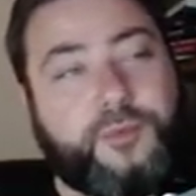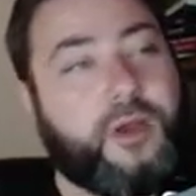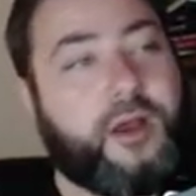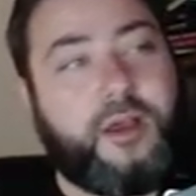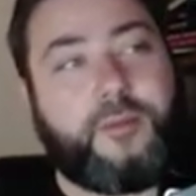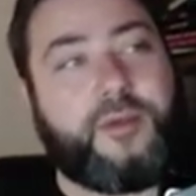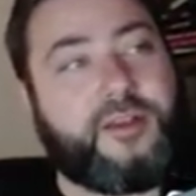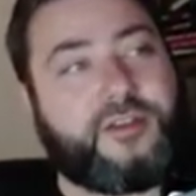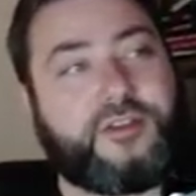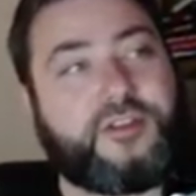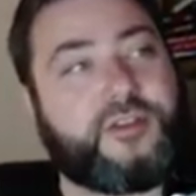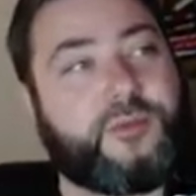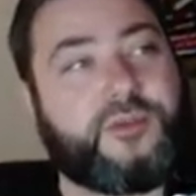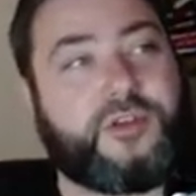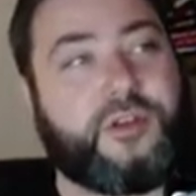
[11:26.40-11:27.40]
I imagine
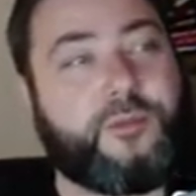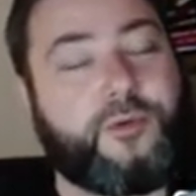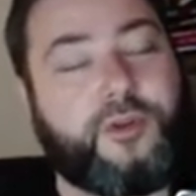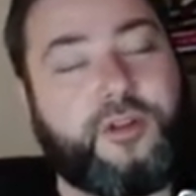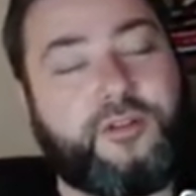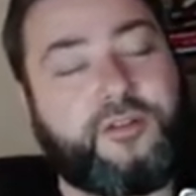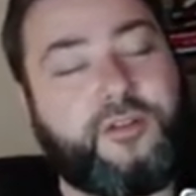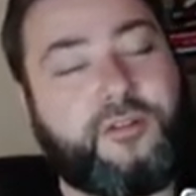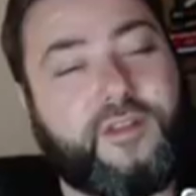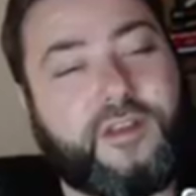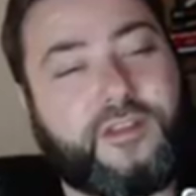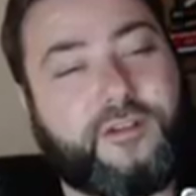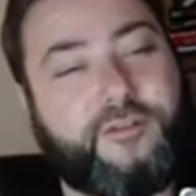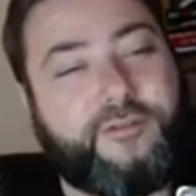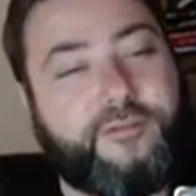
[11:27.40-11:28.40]
someone's going to point out, dude,
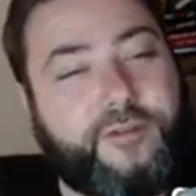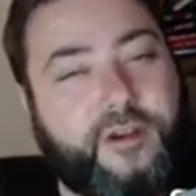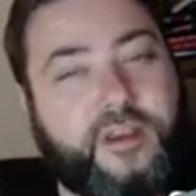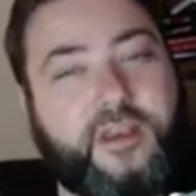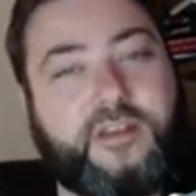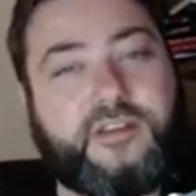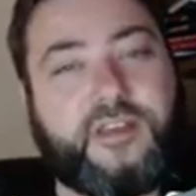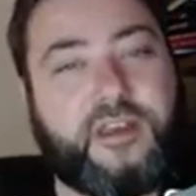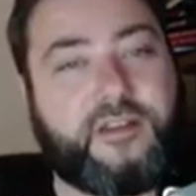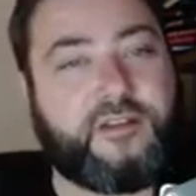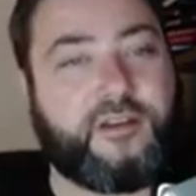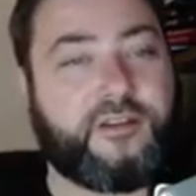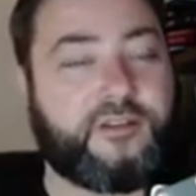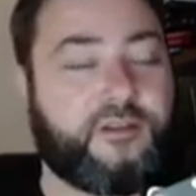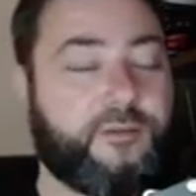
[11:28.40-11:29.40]
that's a fucking
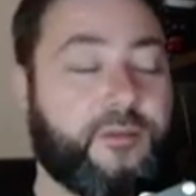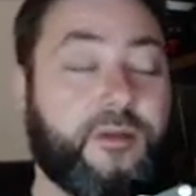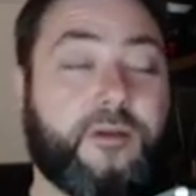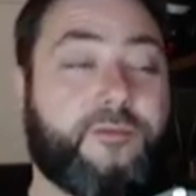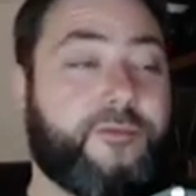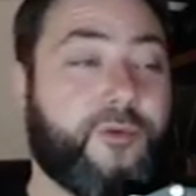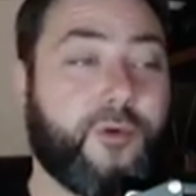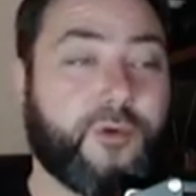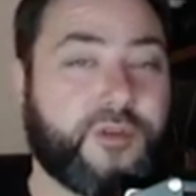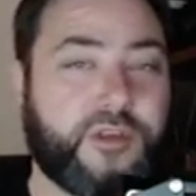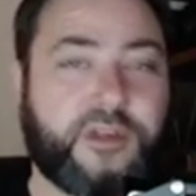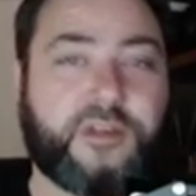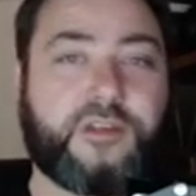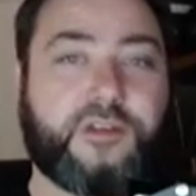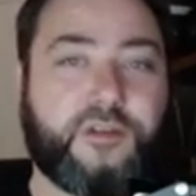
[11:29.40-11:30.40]
satire. So I'm like, of course
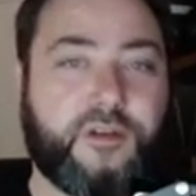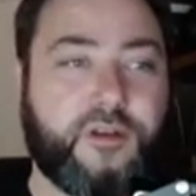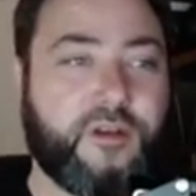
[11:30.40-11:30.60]
it is.